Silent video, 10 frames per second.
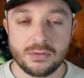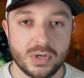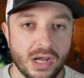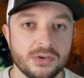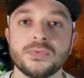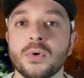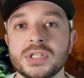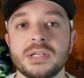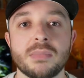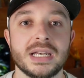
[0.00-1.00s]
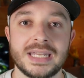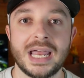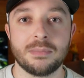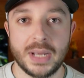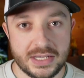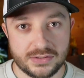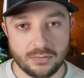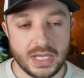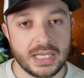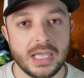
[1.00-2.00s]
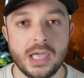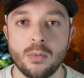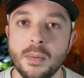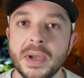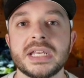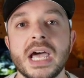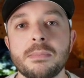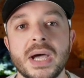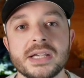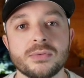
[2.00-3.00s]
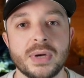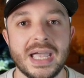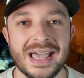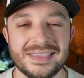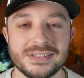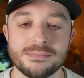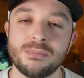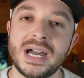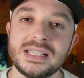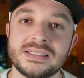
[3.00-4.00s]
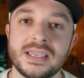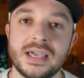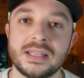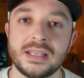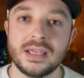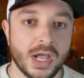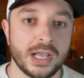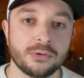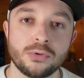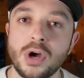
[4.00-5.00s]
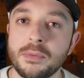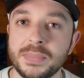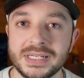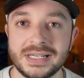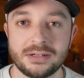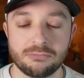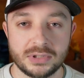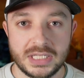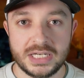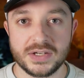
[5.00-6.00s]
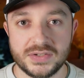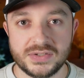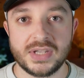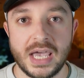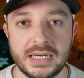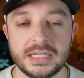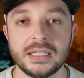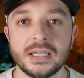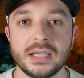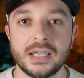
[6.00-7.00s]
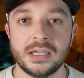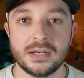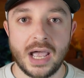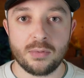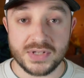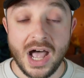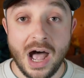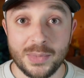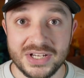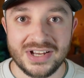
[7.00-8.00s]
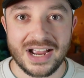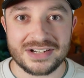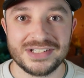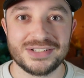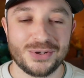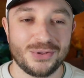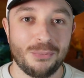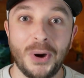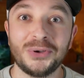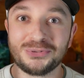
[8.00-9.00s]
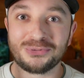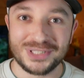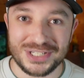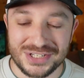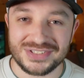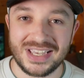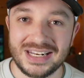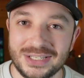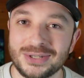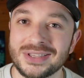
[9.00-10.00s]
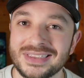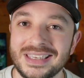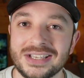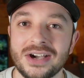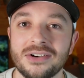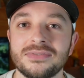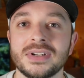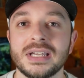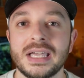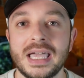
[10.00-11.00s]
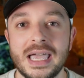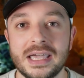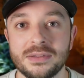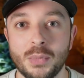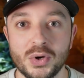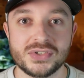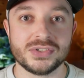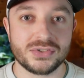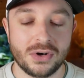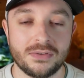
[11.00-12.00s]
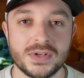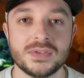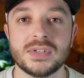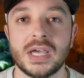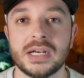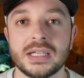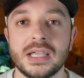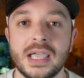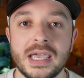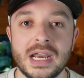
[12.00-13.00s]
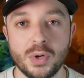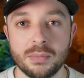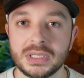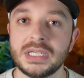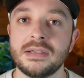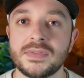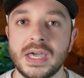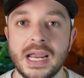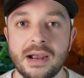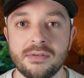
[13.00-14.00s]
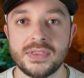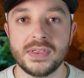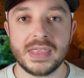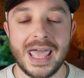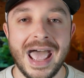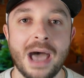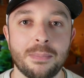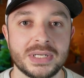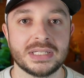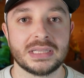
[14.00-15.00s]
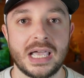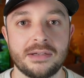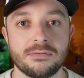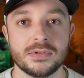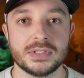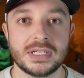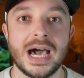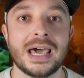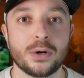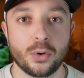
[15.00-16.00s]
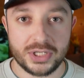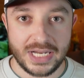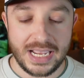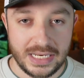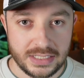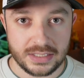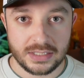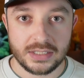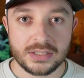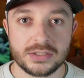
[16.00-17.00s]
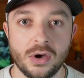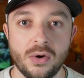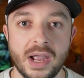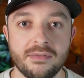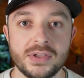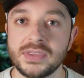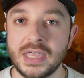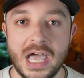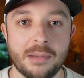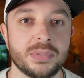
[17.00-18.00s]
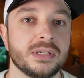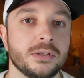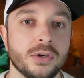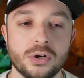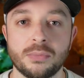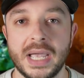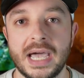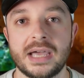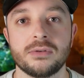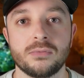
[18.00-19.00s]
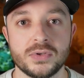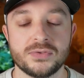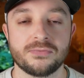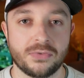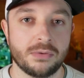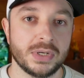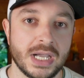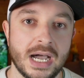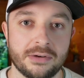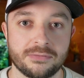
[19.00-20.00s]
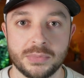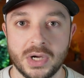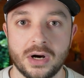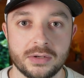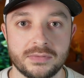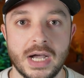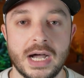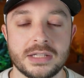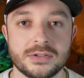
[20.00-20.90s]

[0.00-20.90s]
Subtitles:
When I was 14, my dad passed away. And when my dad passed away, I had this mindset. I grew up in a religious setting, and I was Amish actually, so the most religious setting you can think of and the most conservative setting. And we believed that everything that happened in life was God ordained. So everything that happened, good or bad, was from God, from the heart of God.